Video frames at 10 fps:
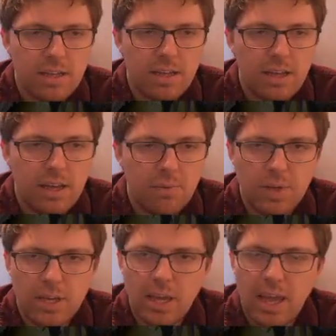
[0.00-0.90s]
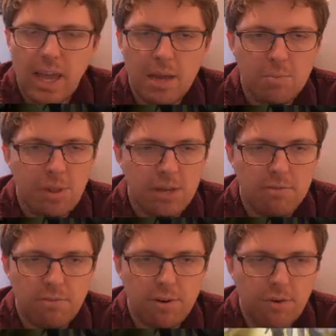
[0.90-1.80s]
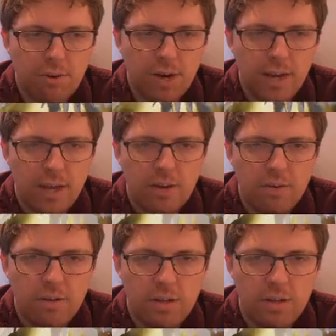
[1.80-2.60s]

And we can't play Inferno right now.